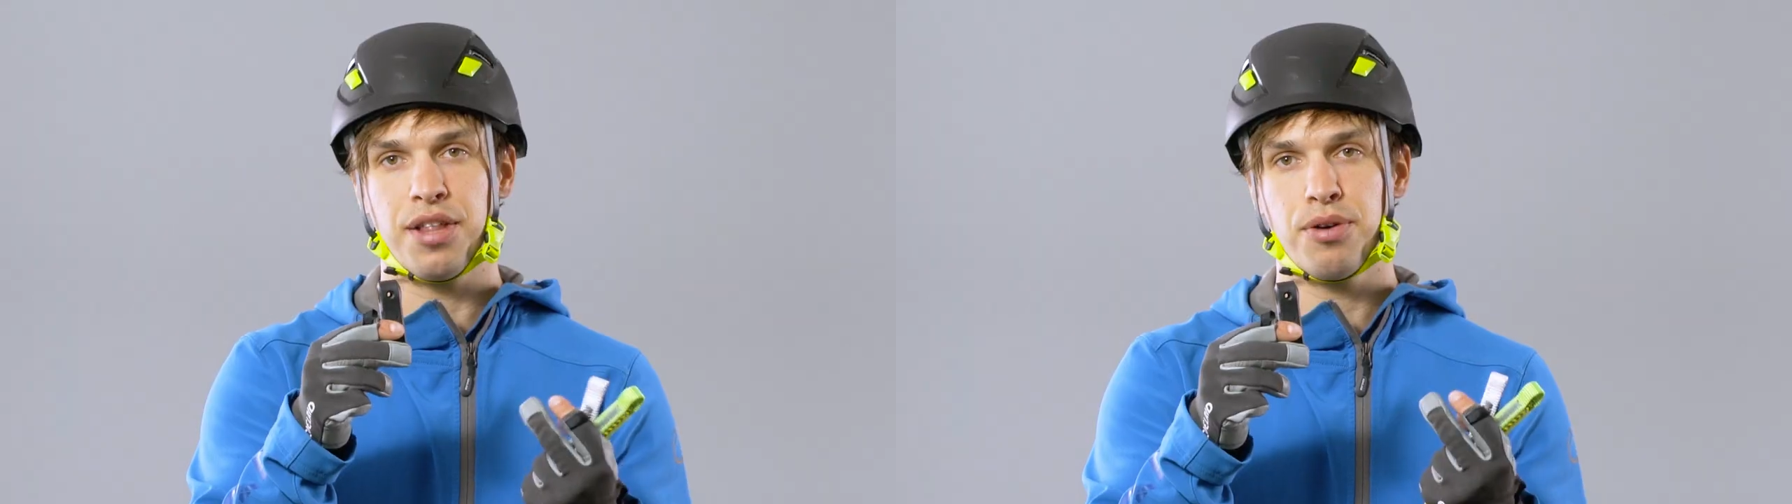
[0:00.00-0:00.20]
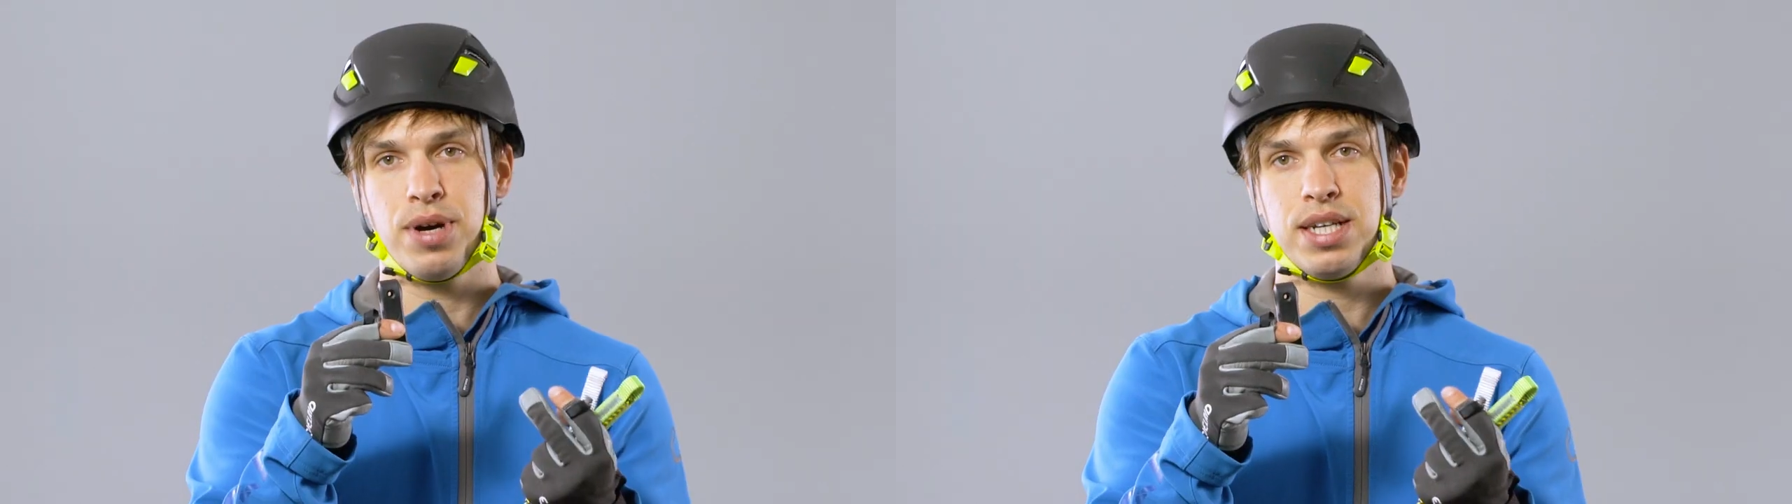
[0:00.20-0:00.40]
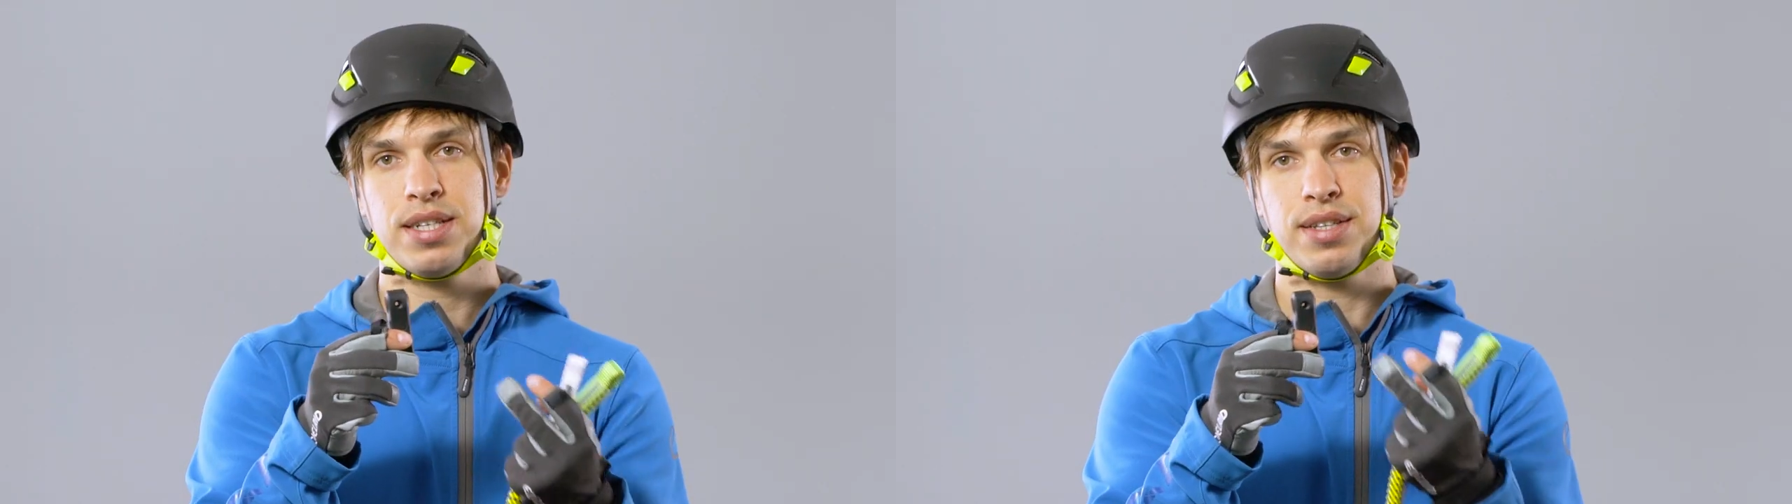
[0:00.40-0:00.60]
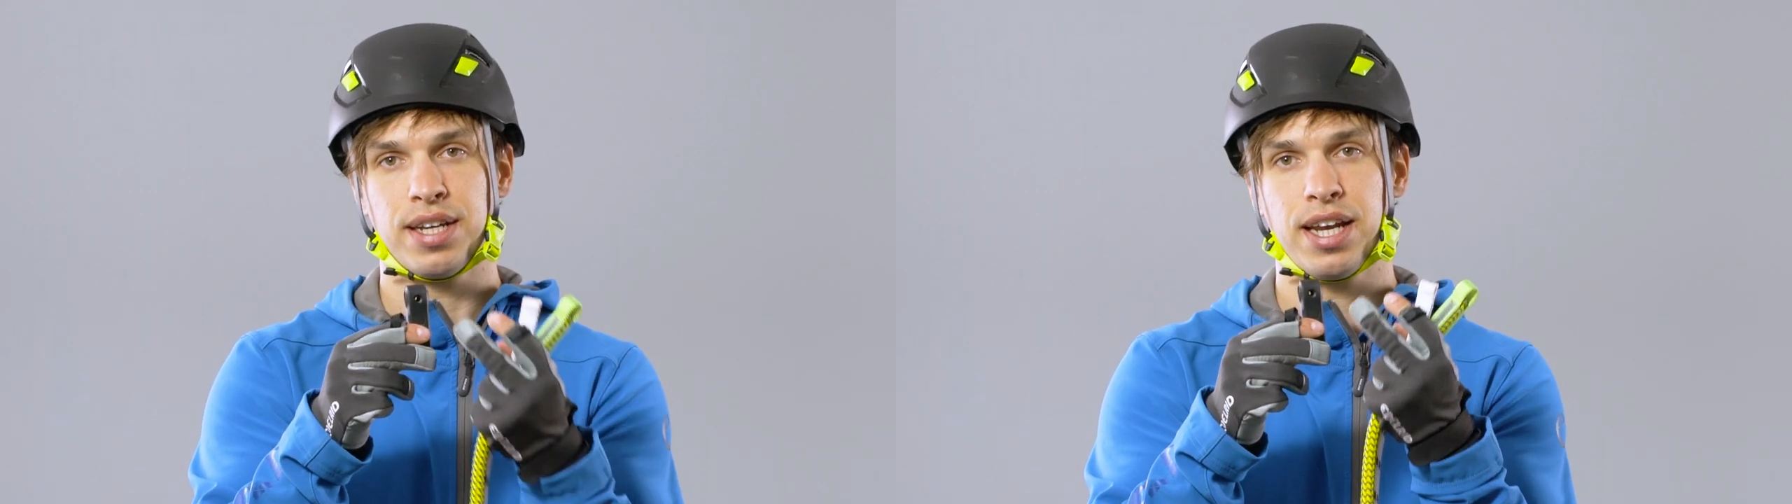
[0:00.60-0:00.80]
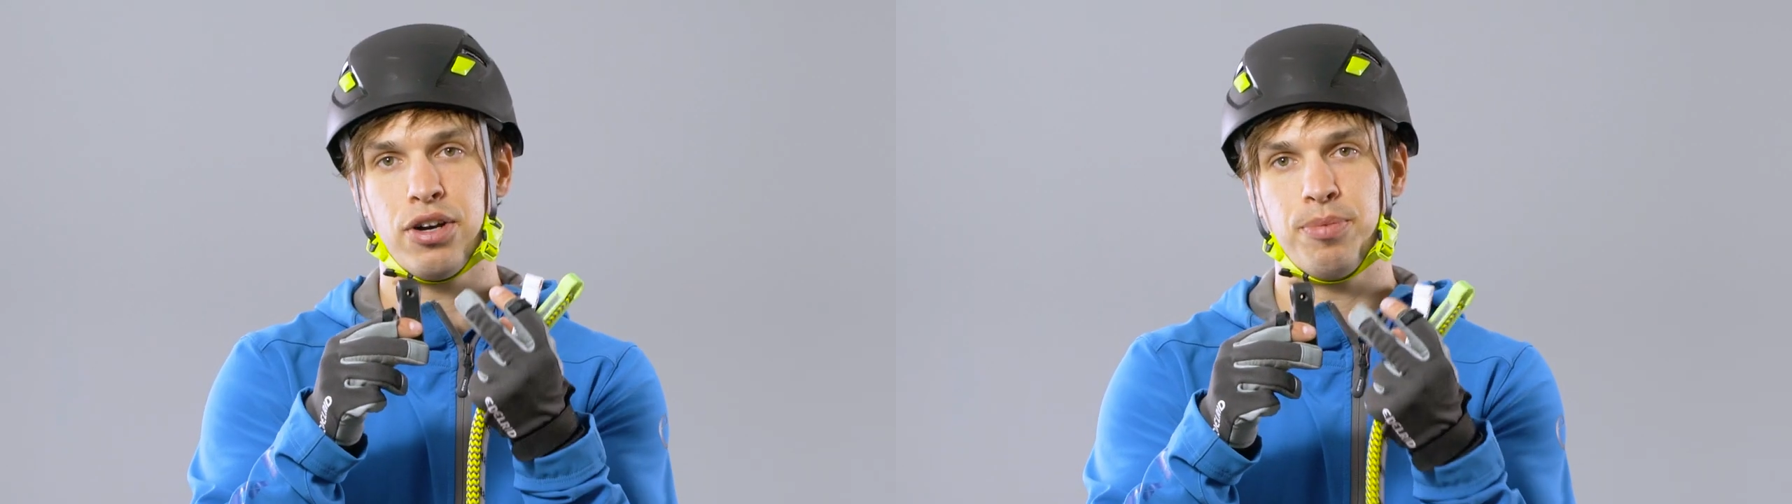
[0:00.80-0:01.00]
Otherwise,
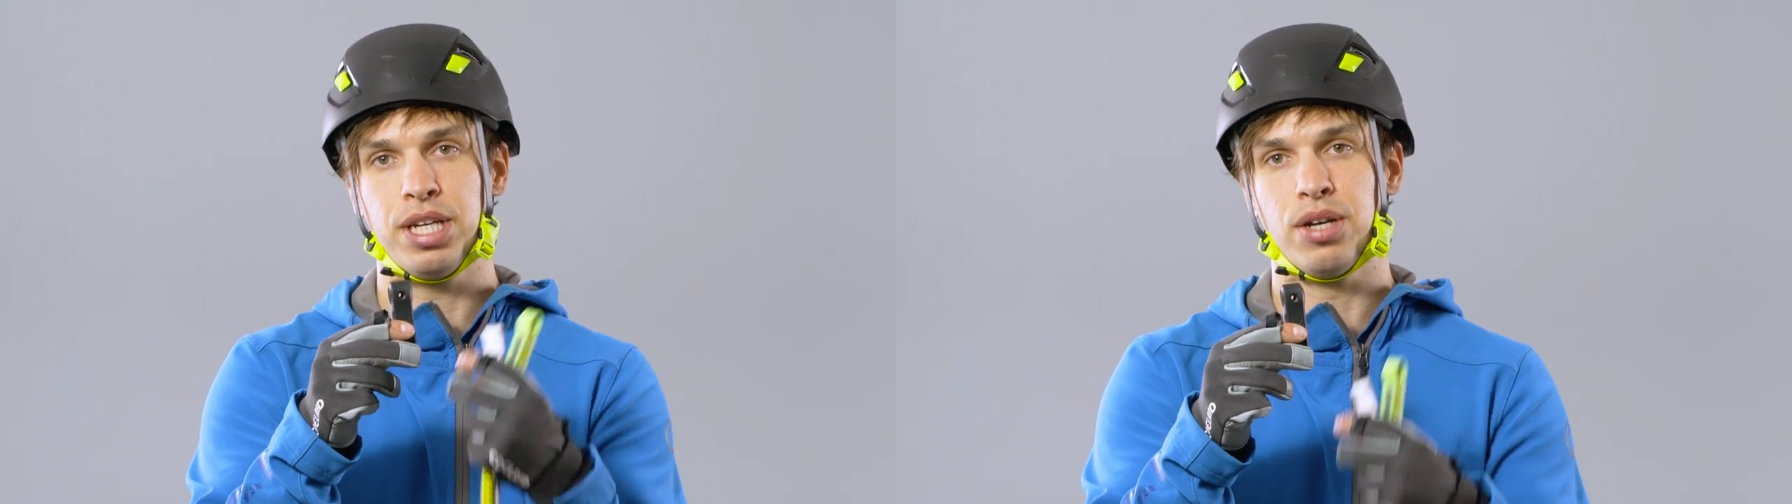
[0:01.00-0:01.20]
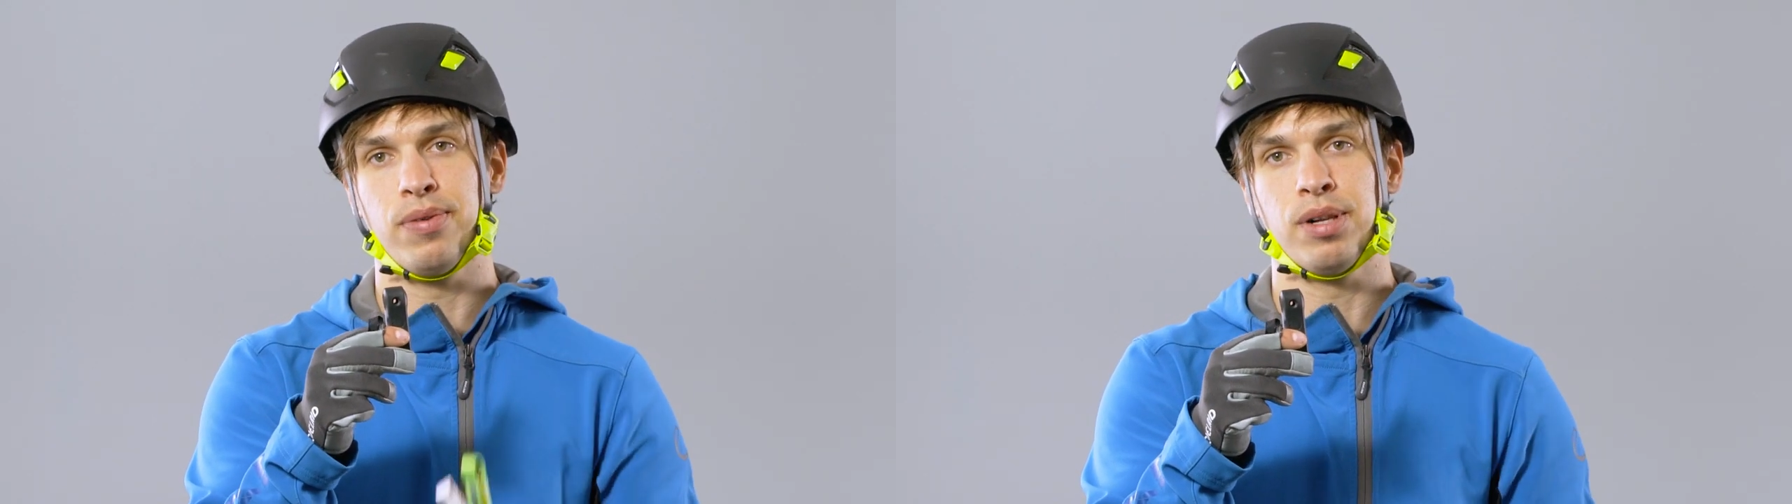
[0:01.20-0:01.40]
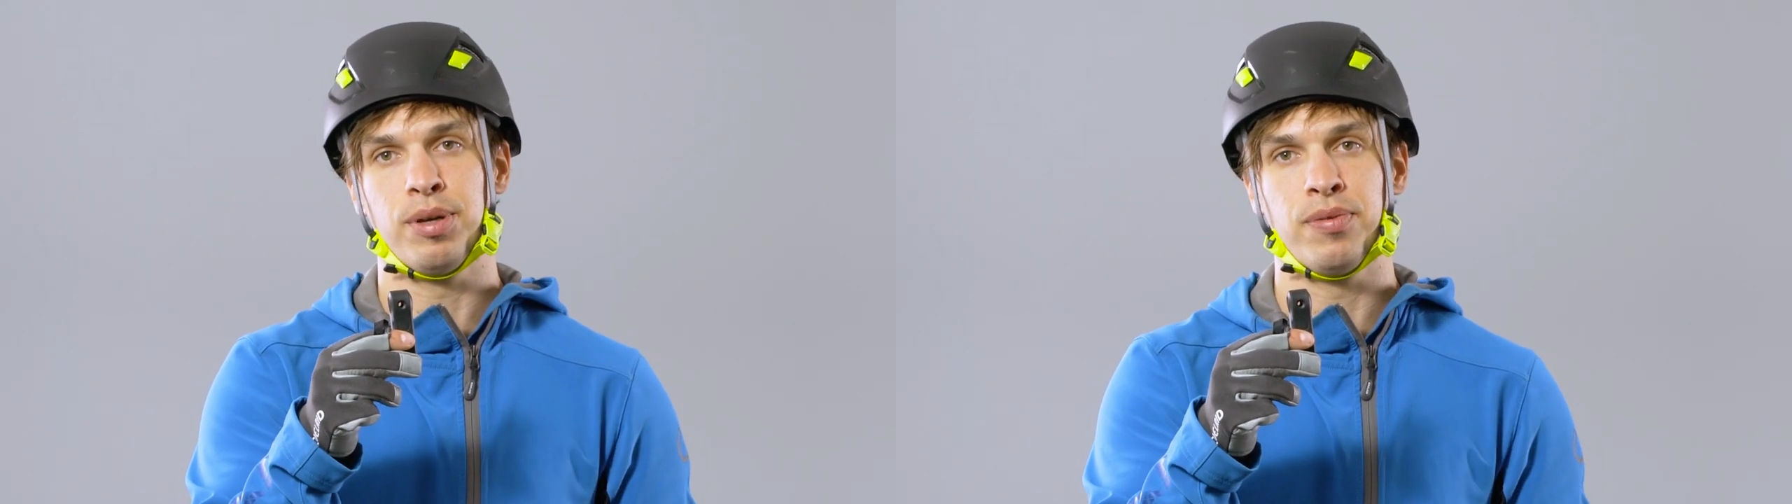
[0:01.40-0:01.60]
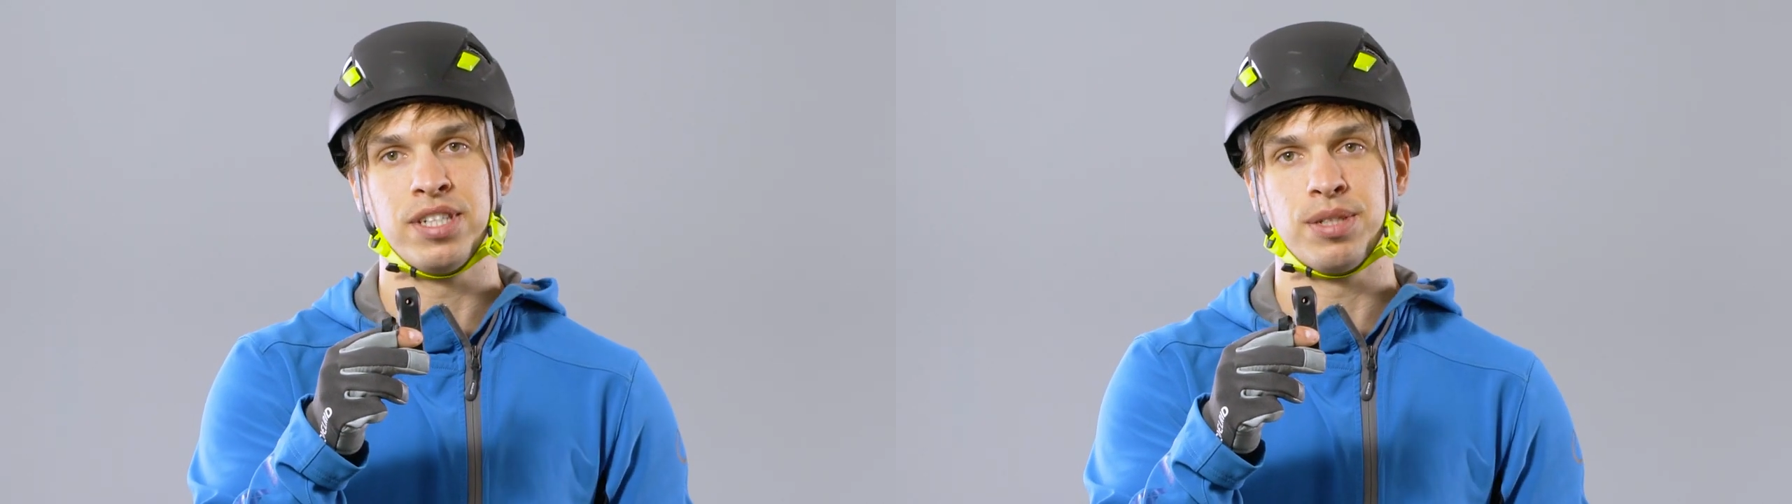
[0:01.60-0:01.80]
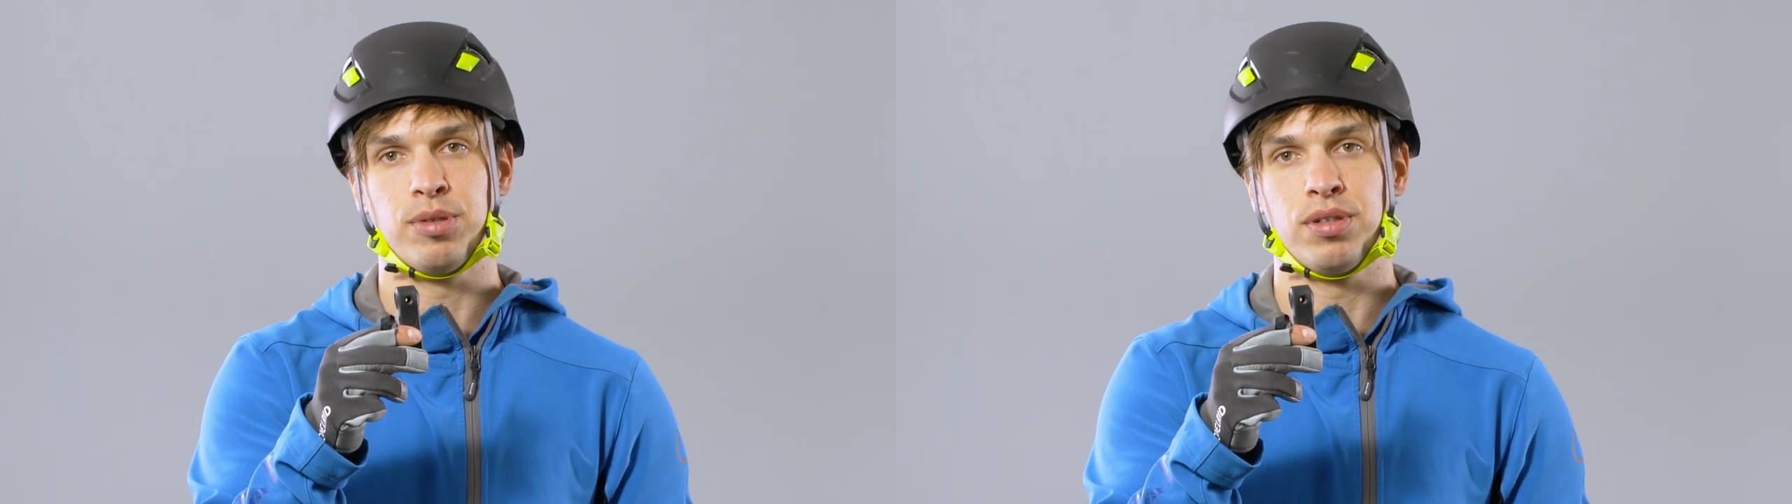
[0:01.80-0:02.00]
the carabiner will be
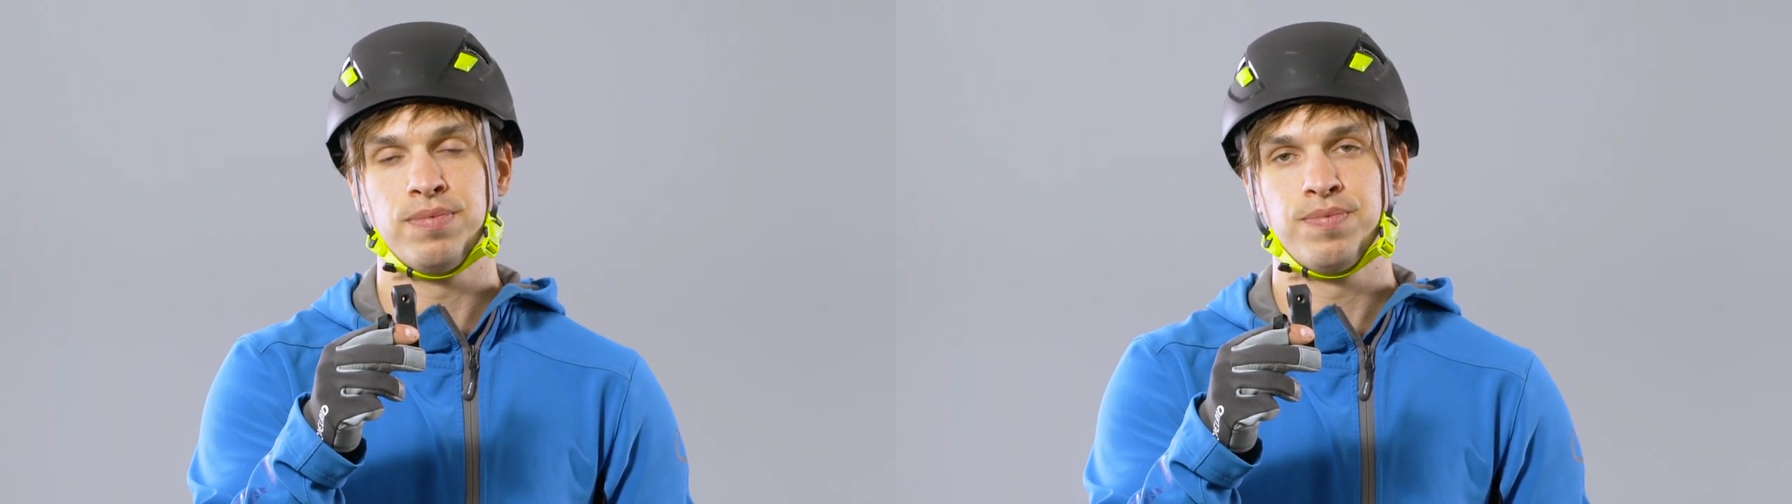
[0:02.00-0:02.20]
visible.